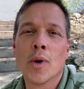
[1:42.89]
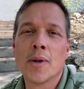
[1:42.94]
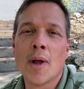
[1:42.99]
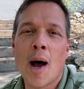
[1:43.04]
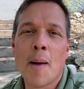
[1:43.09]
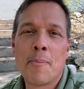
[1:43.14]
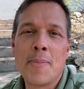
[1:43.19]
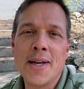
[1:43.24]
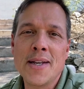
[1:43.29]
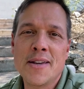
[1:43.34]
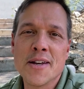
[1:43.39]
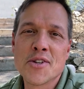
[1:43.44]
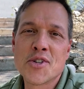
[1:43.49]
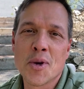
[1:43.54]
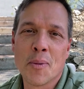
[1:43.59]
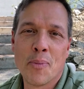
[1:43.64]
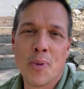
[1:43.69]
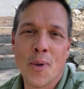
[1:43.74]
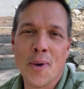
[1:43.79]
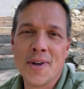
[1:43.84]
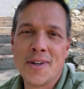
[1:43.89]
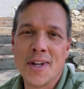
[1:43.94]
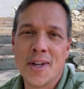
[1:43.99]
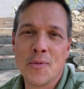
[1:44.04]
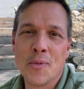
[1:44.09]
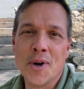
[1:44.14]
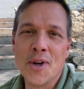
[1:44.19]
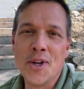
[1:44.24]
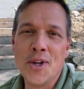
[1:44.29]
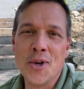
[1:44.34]
not be disappointed
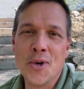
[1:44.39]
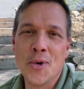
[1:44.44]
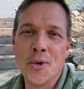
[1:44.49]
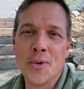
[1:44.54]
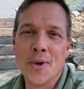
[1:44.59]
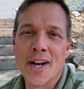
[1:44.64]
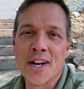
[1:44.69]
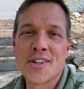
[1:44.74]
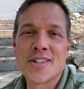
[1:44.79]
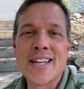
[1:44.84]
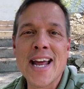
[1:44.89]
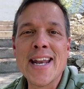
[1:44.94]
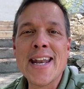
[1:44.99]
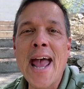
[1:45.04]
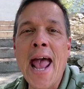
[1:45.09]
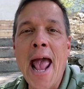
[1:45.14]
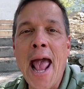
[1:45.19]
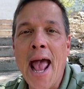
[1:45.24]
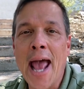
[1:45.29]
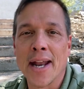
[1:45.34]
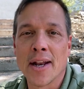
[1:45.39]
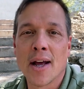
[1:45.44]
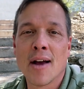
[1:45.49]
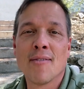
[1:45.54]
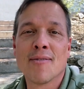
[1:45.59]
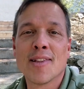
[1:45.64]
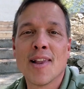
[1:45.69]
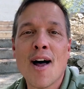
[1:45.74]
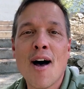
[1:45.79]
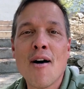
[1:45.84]
when you extend a hand
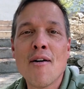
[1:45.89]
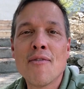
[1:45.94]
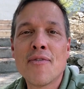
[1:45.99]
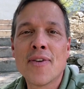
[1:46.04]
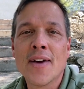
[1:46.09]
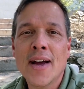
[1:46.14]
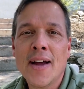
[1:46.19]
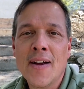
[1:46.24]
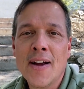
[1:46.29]
of love,